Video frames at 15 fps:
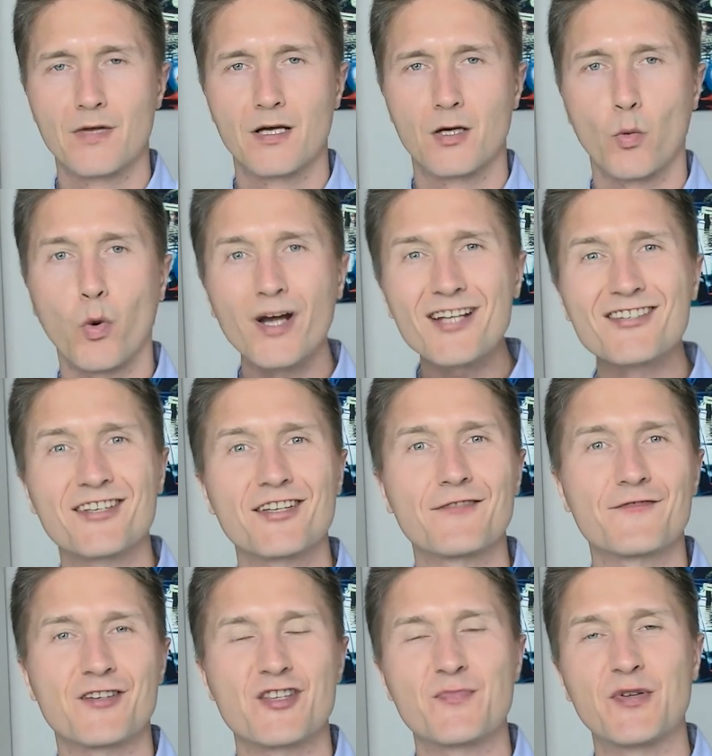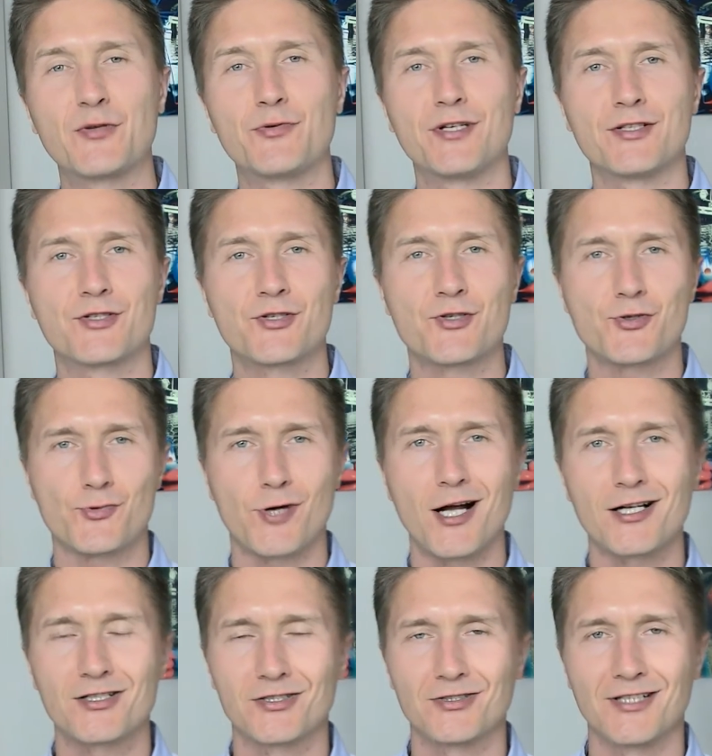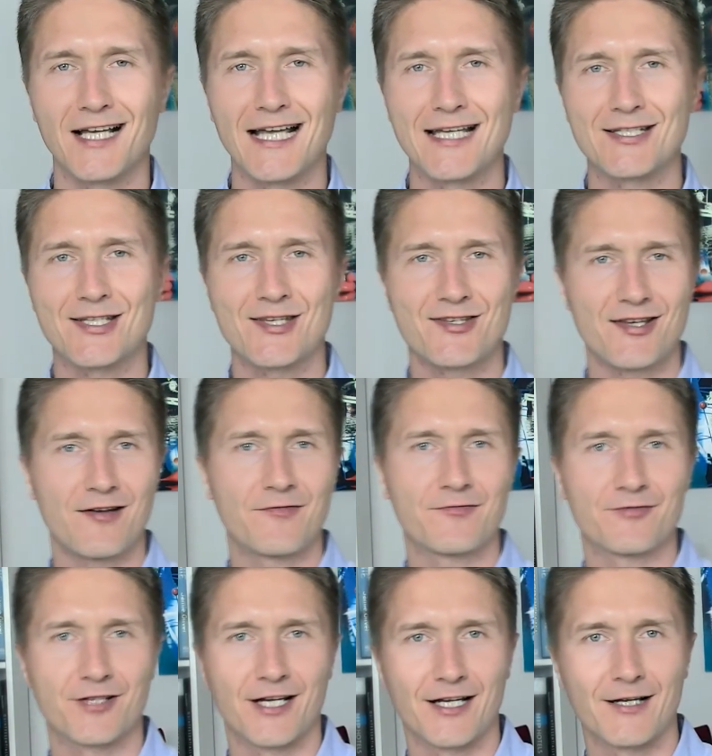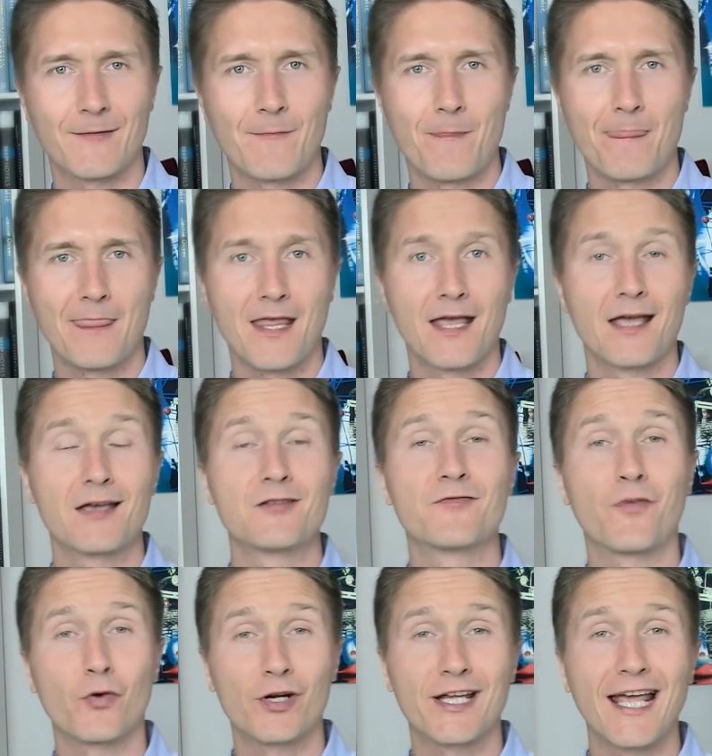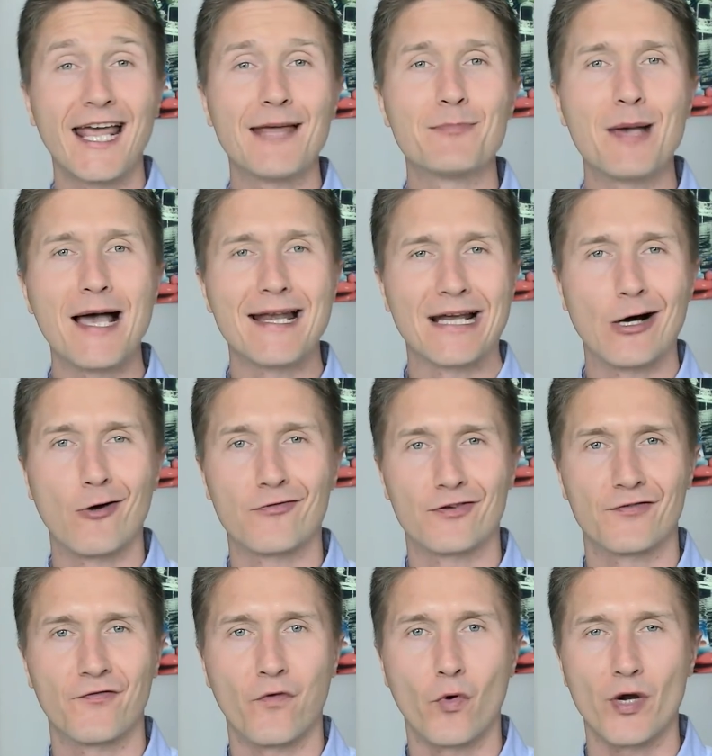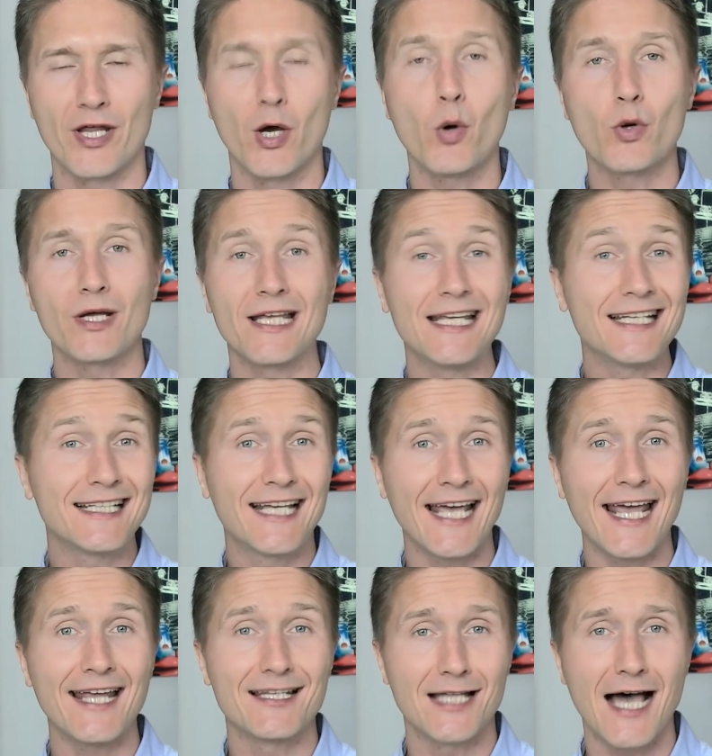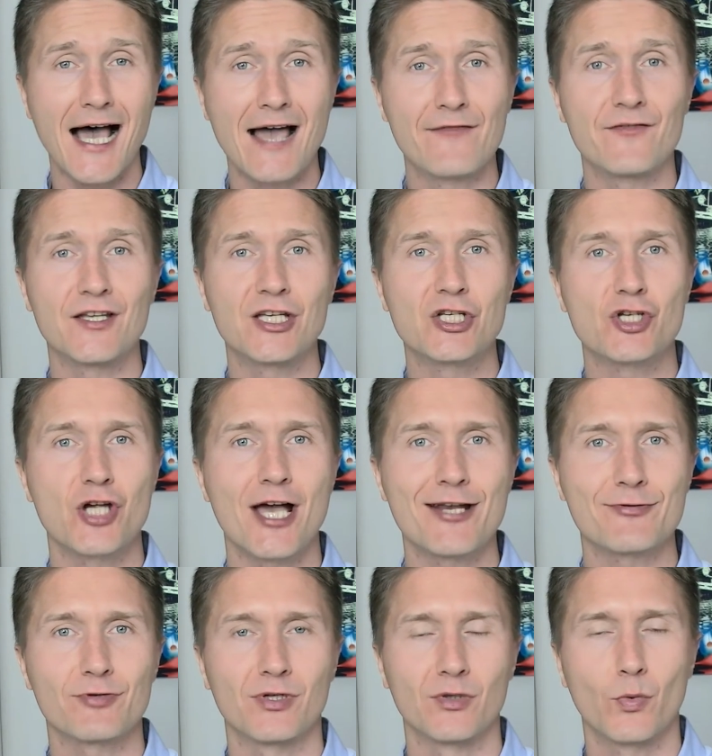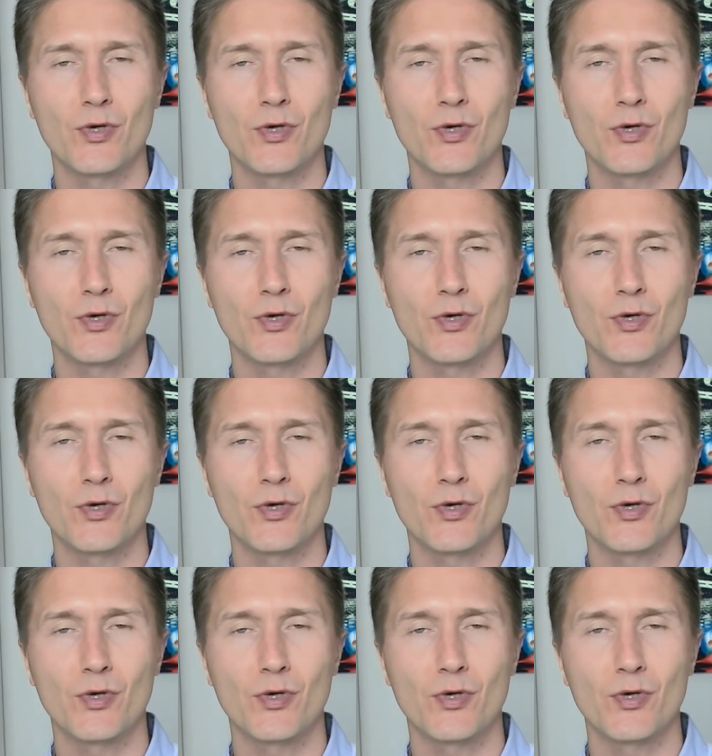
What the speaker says: What is the difference between struggle and suffering for gay men over 40, or in gay life in general?